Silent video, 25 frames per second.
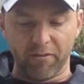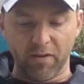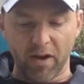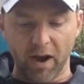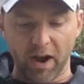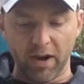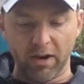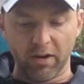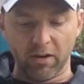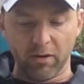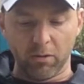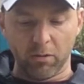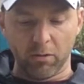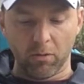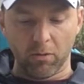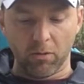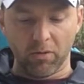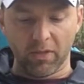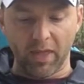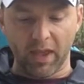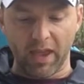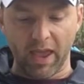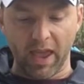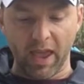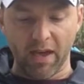find
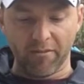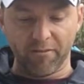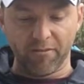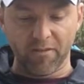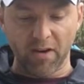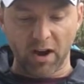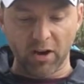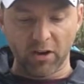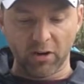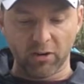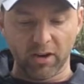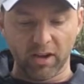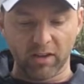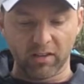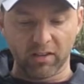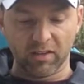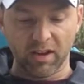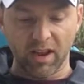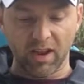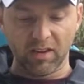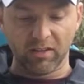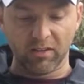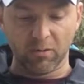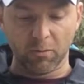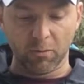our
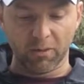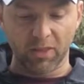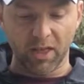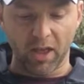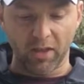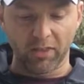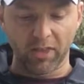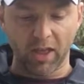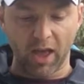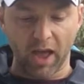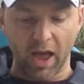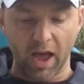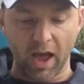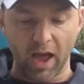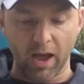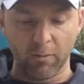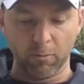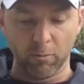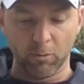destination without the eye.